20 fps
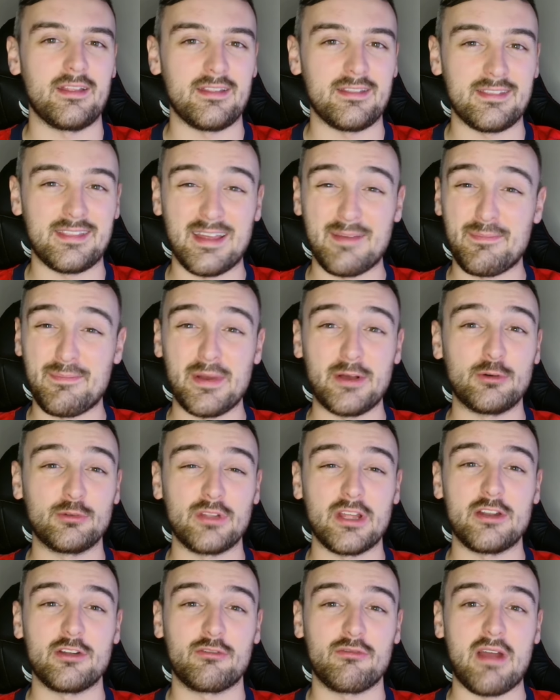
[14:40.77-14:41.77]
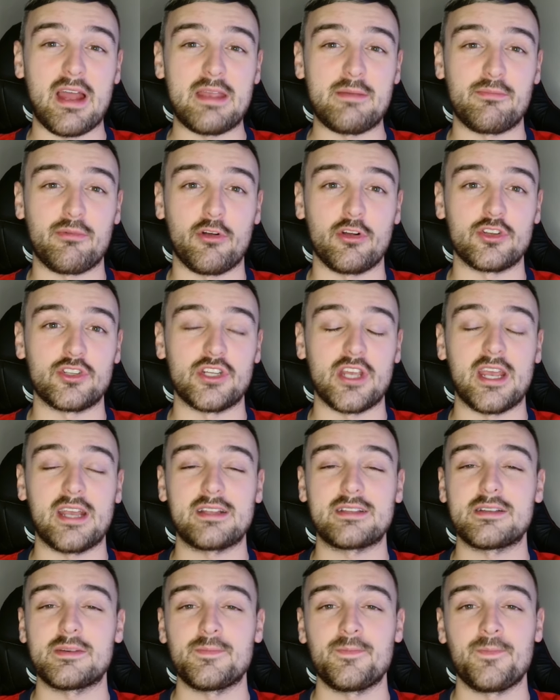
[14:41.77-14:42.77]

They're building a great project.